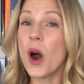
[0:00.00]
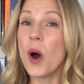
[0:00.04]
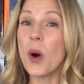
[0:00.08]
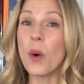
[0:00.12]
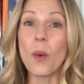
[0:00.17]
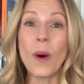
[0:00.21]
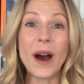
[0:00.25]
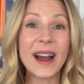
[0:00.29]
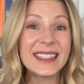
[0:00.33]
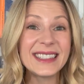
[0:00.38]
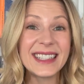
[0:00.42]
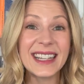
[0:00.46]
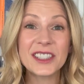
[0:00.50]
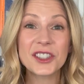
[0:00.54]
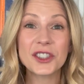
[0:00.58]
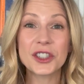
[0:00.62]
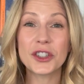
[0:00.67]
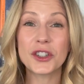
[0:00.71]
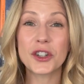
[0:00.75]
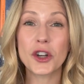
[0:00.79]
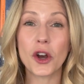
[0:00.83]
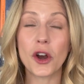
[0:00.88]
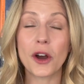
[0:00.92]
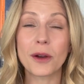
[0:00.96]
Why tension
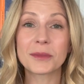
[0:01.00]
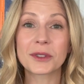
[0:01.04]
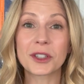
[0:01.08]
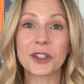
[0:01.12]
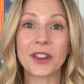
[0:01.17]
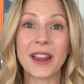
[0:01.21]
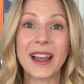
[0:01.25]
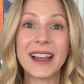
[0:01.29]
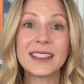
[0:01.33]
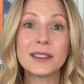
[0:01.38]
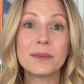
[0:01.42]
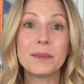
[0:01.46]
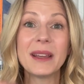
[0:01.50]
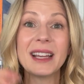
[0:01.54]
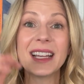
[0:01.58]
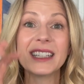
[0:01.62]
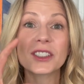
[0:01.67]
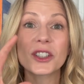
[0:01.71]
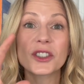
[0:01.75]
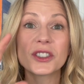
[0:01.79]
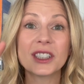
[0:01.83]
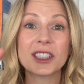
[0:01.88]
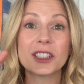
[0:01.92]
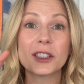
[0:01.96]
in our arms or legs? Because
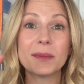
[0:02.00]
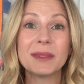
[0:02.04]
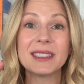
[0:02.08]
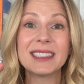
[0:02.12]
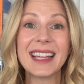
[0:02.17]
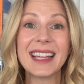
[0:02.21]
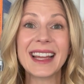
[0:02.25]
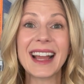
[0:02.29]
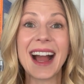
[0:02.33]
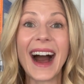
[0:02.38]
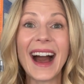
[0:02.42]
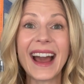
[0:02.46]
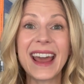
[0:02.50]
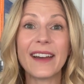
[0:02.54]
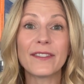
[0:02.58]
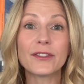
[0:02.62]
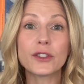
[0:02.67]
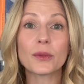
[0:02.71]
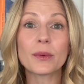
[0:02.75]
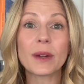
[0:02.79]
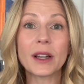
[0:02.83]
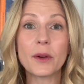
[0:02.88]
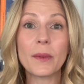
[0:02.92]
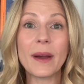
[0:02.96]
our system is saying, I have to
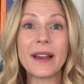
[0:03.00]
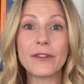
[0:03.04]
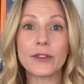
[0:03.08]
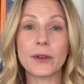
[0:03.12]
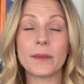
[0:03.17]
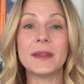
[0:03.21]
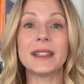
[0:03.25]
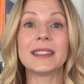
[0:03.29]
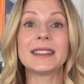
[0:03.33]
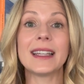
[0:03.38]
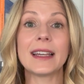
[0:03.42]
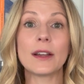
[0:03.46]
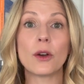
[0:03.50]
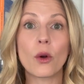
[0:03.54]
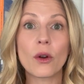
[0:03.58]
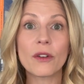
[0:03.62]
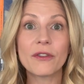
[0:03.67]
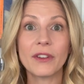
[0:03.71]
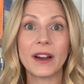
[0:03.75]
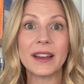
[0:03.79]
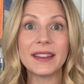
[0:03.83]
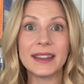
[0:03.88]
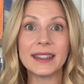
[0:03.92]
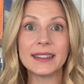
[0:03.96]
run away from this thing or
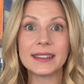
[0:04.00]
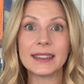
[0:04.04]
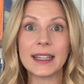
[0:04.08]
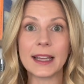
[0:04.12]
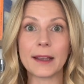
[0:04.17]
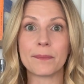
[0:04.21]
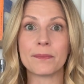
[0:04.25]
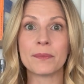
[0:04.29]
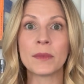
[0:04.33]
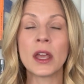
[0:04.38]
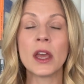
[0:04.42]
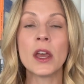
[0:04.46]
fight this thing.